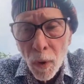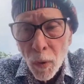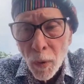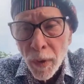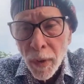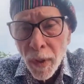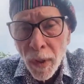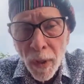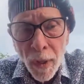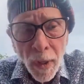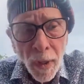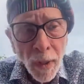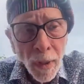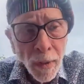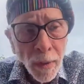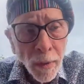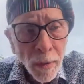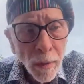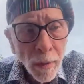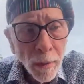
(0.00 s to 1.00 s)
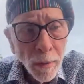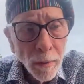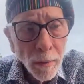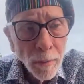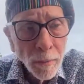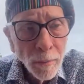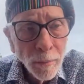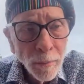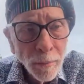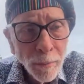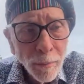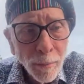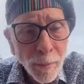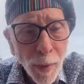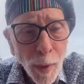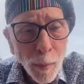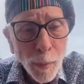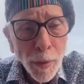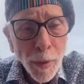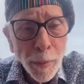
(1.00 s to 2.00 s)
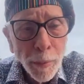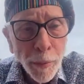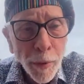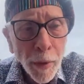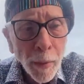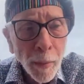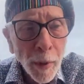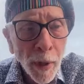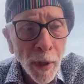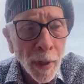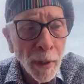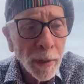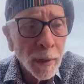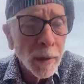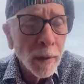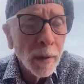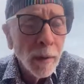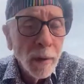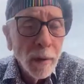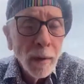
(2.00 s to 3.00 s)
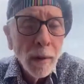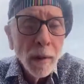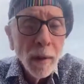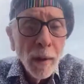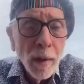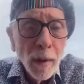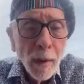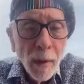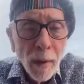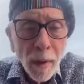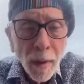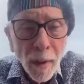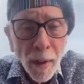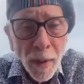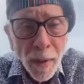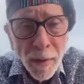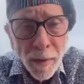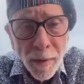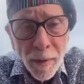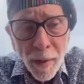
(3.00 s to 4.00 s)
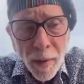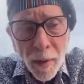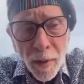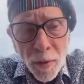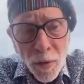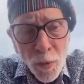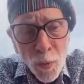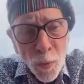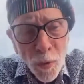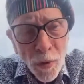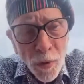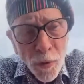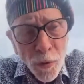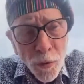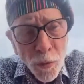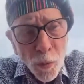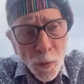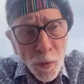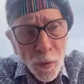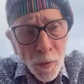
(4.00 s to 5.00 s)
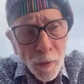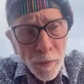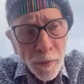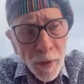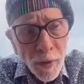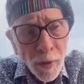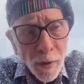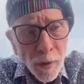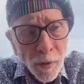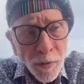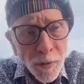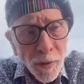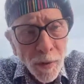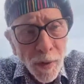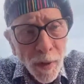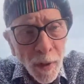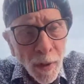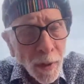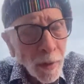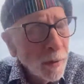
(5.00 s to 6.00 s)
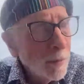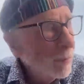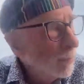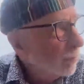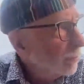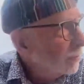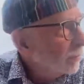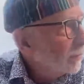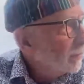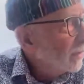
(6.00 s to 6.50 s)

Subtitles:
Okay, I'm Bret Primack, and I just wanted to do a little video today.